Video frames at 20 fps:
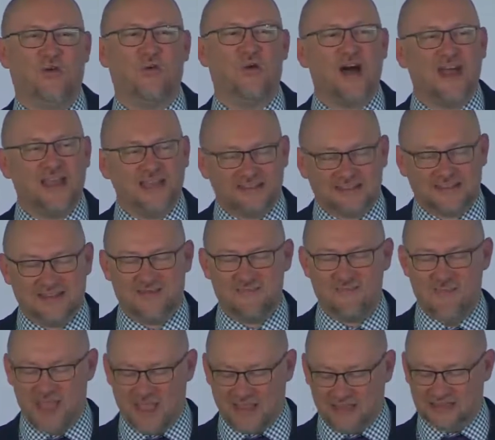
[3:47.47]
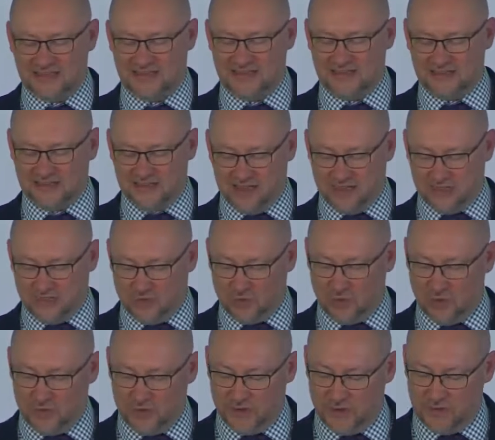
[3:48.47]
Quite an amazing
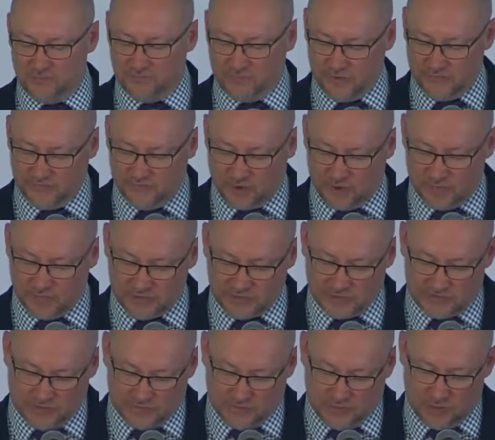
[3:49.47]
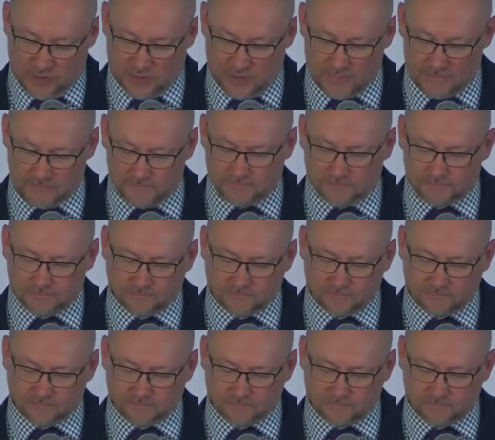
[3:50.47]
young woman and a performance of the poem.